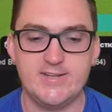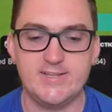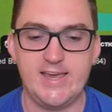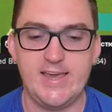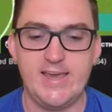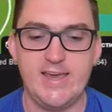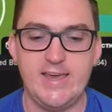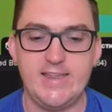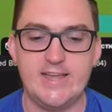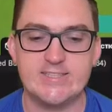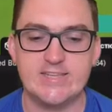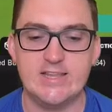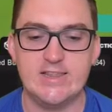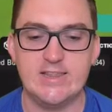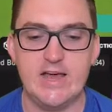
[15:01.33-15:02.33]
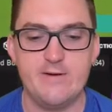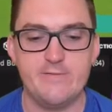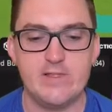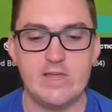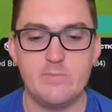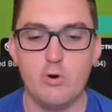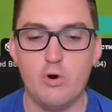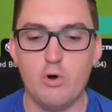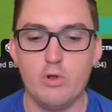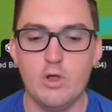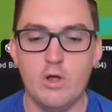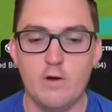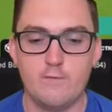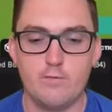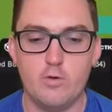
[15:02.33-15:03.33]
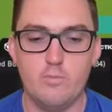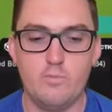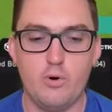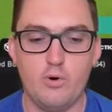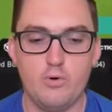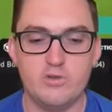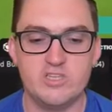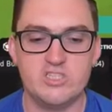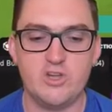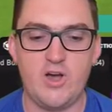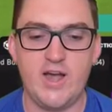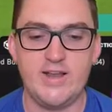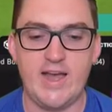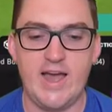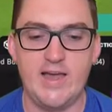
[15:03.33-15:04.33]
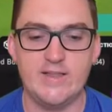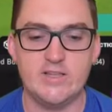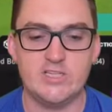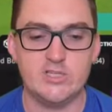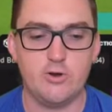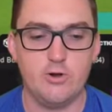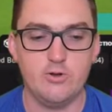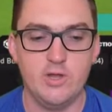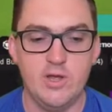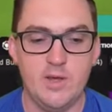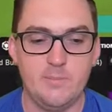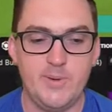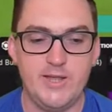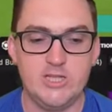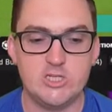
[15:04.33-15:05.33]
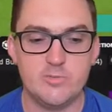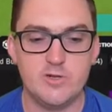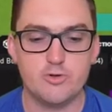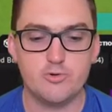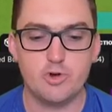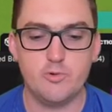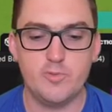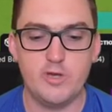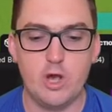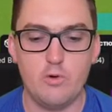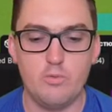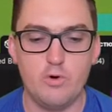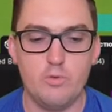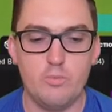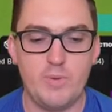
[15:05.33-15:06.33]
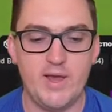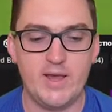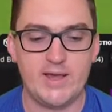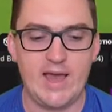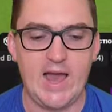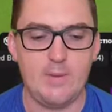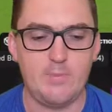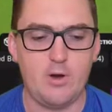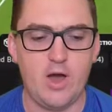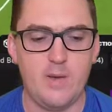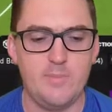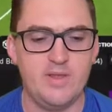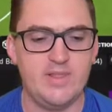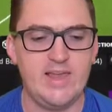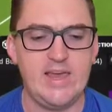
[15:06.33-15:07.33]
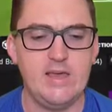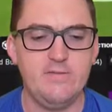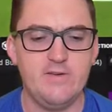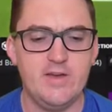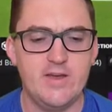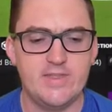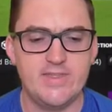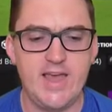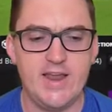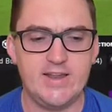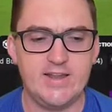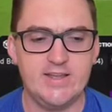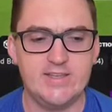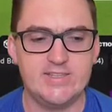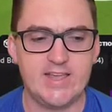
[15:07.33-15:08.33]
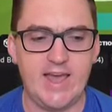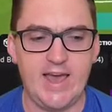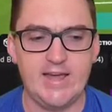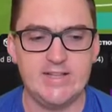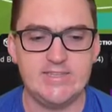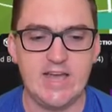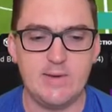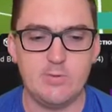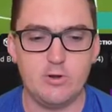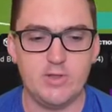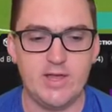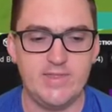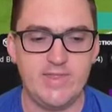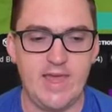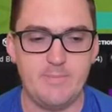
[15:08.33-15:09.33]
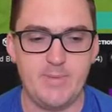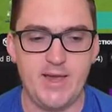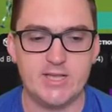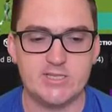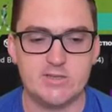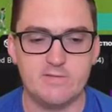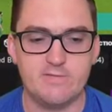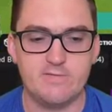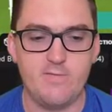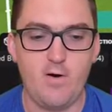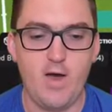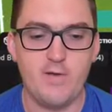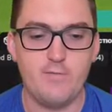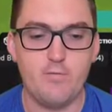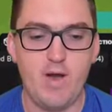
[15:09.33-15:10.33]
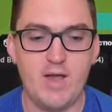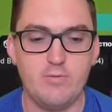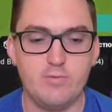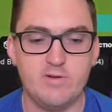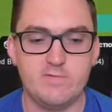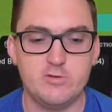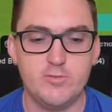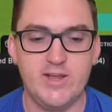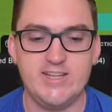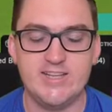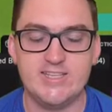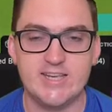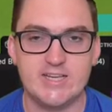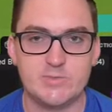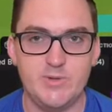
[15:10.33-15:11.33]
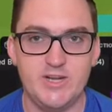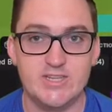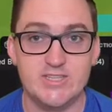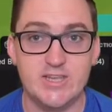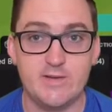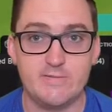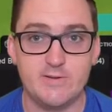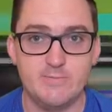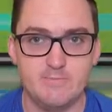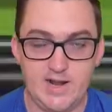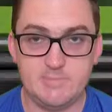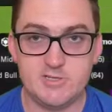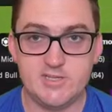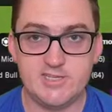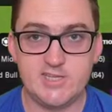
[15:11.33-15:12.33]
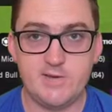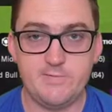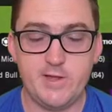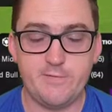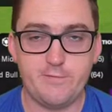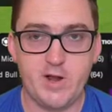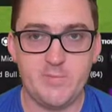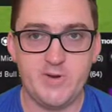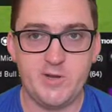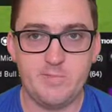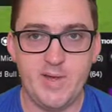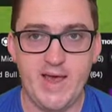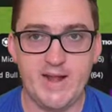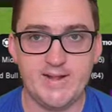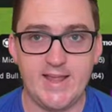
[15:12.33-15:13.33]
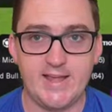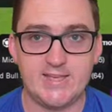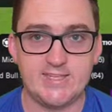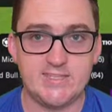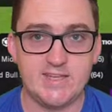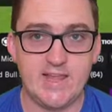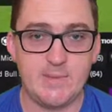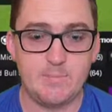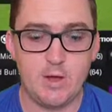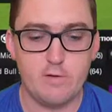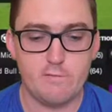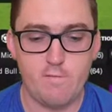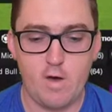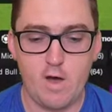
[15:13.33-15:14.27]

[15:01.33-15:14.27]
into gear here. That's a lovely ball from Porstein Arneson. Benjamin Rubio will pick up, I believe. That is a double, and that makes it 5-1 with 26 minutes left. And up to the 73-minute mark now, still up by